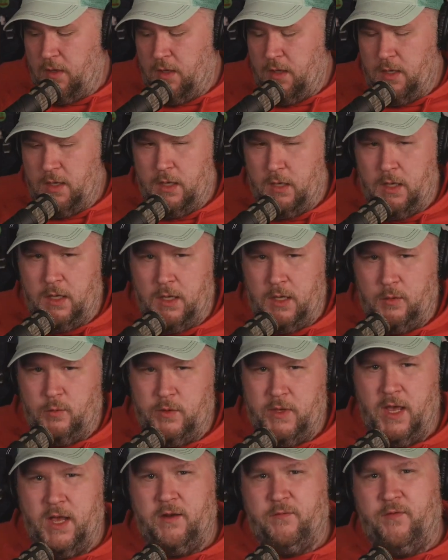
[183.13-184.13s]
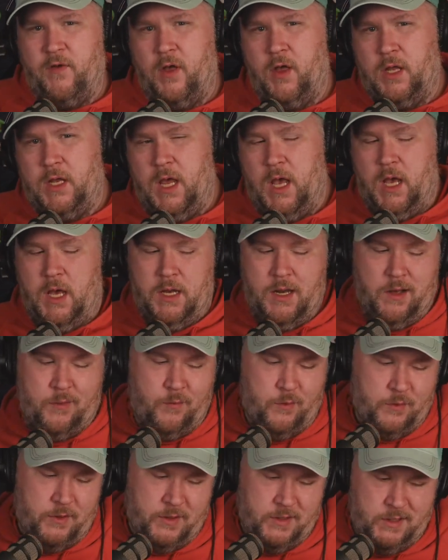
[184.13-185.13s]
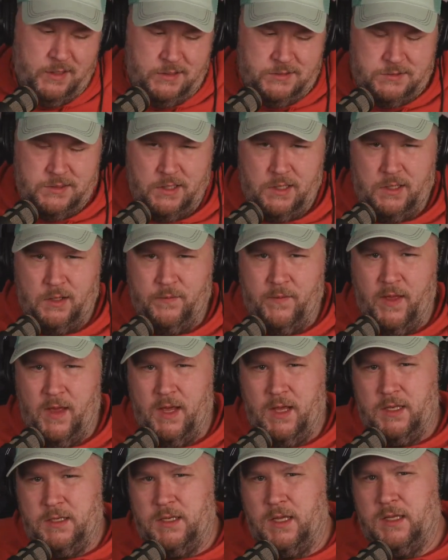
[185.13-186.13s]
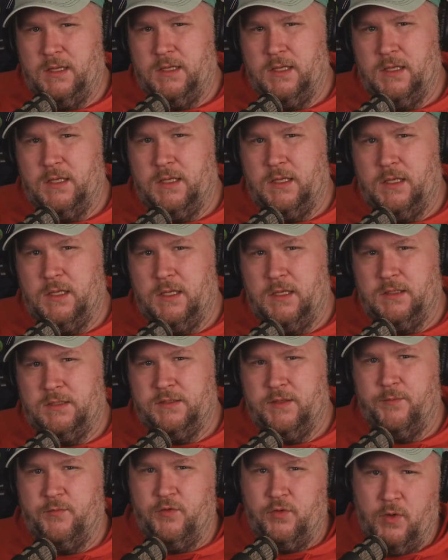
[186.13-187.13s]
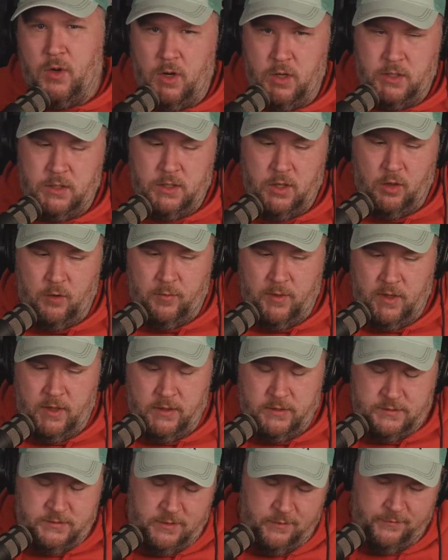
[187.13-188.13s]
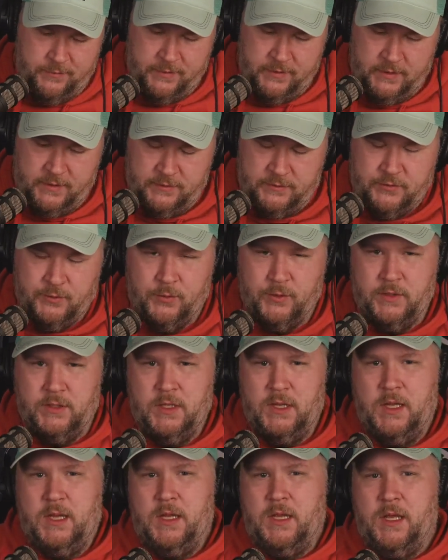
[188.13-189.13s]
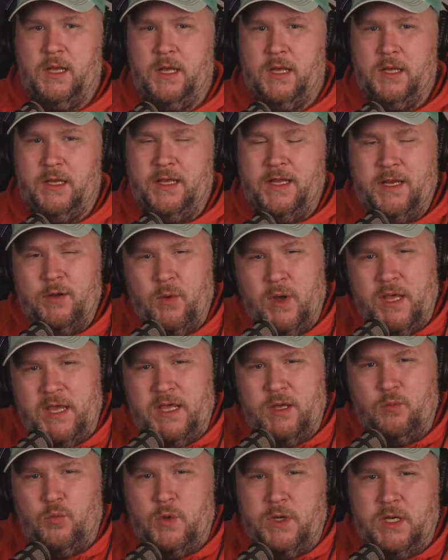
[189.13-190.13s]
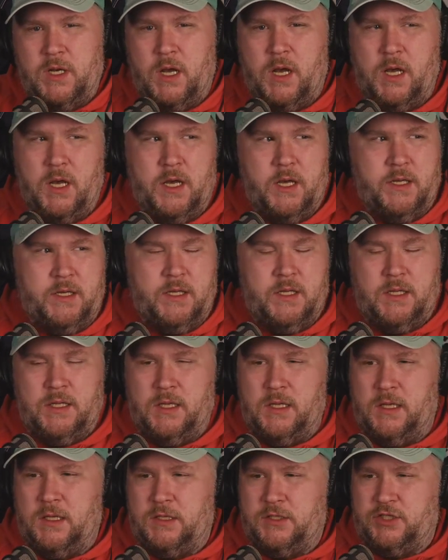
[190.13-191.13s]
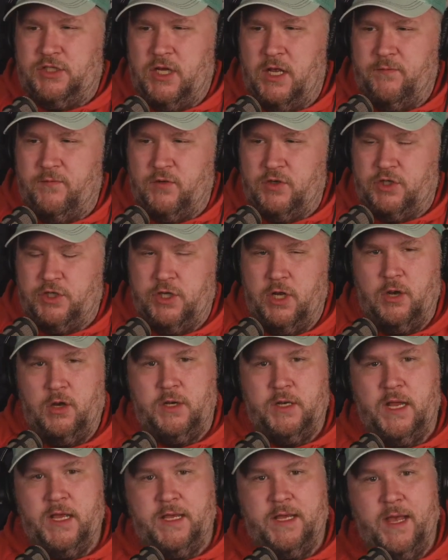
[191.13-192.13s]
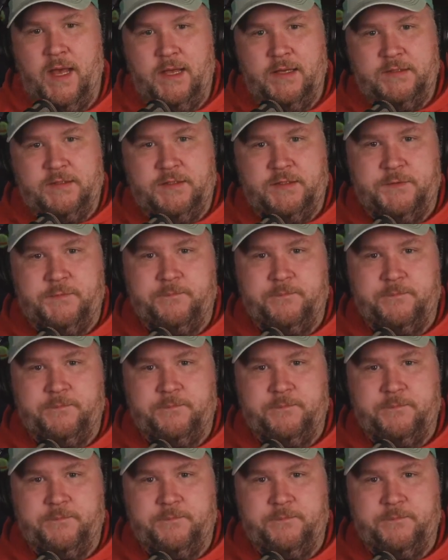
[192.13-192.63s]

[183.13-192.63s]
Uh, we had a falling out. I won't get into all that. I think uh, some of you already know about it, so I won't get into it. Uh, anyway, he went on uh, Schaffer's show, and I guess,